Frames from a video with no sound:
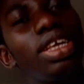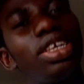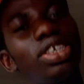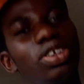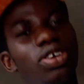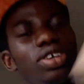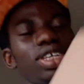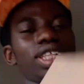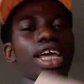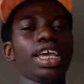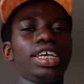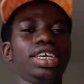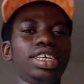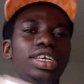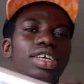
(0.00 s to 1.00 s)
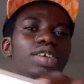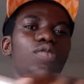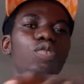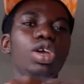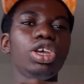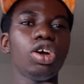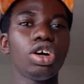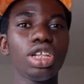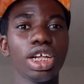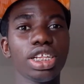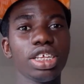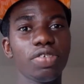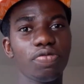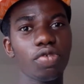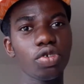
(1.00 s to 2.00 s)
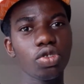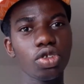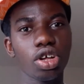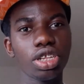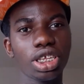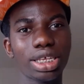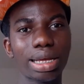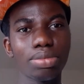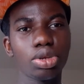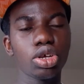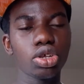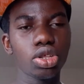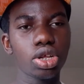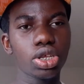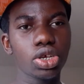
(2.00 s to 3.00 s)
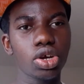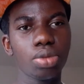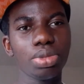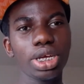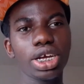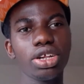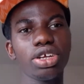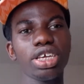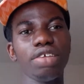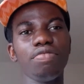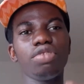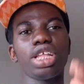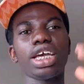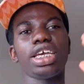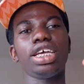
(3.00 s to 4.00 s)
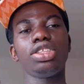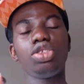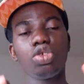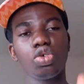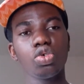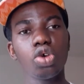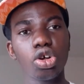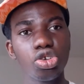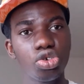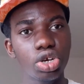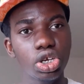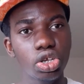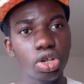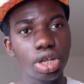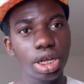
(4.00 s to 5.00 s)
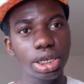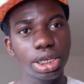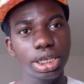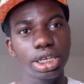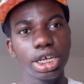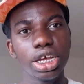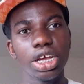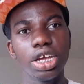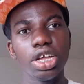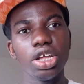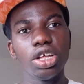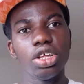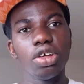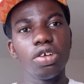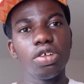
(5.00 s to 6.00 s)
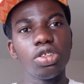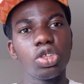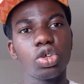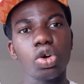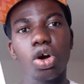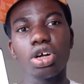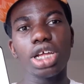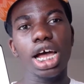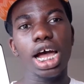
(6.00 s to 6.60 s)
because like when you order this phone on Samsung.com, they're gonna give you like a $200 to order